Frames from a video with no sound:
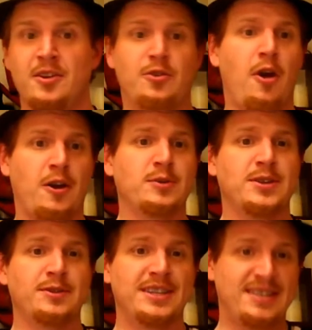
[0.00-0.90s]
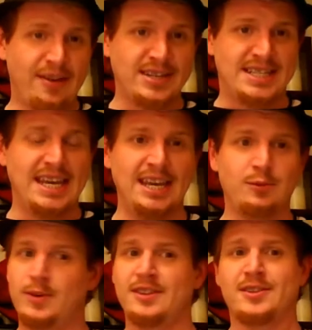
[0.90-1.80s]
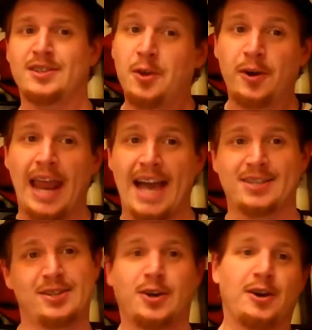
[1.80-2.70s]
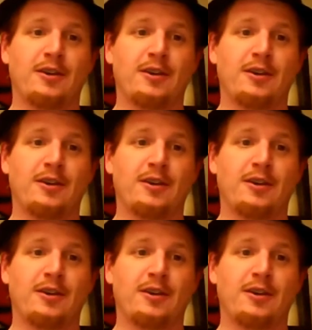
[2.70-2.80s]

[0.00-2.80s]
Grok was only 17 when the Snorlax took